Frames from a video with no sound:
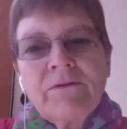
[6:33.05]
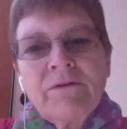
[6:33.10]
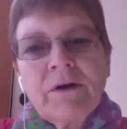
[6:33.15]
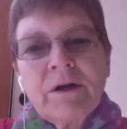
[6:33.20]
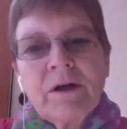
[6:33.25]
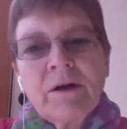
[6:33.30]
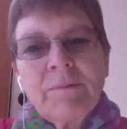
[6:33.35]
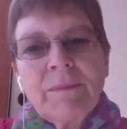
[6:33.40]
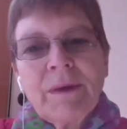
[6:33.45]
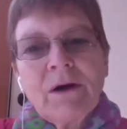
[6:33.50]

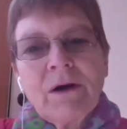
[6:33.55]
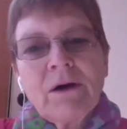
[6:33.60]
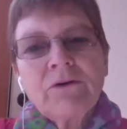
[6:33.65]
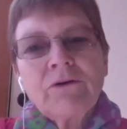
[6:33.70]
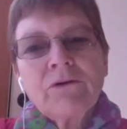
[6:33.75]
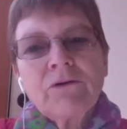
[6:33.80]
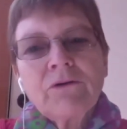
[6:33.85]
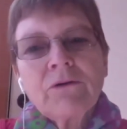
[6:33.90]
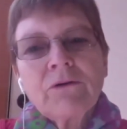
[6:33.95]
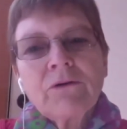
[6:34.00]
fundamental
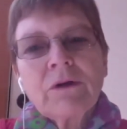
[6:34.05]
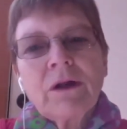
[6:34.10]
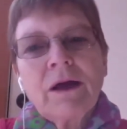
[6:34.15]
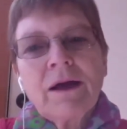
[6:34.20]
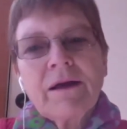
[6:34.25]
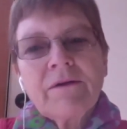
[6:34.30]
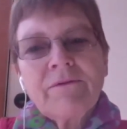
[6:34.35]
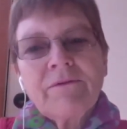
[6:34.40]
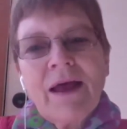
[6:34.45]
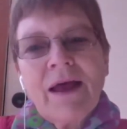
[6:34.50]

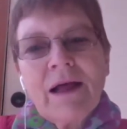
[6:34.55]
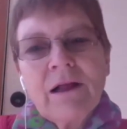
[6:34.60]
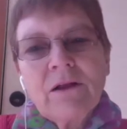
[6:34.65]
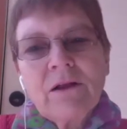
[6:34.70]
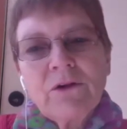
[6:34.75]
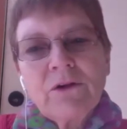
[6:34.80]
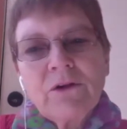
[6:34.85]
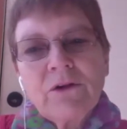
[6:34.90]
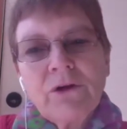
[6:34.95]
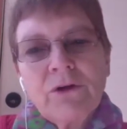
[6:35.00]
underlying
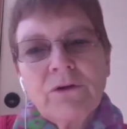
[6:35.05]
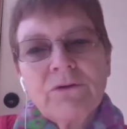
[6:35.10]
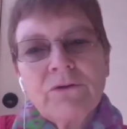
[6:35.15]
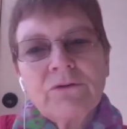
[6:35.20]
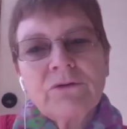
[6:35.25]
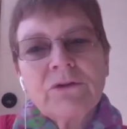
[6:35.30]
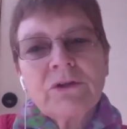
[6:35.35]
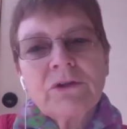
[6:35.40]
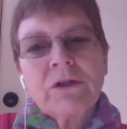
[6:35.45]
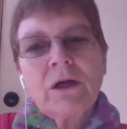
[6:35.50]

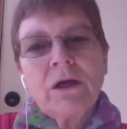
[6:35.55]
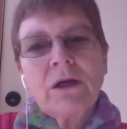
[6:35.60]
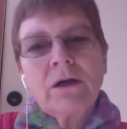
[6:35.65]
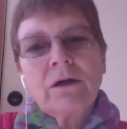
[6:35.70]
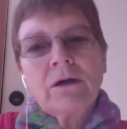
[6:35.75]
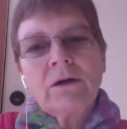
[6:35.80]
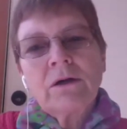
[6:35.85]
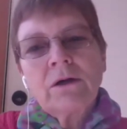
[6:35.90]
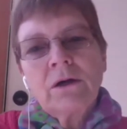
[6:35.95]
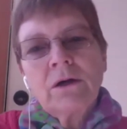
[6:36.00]
values,
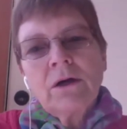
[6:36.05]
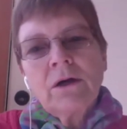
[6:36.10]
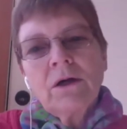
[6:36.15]
the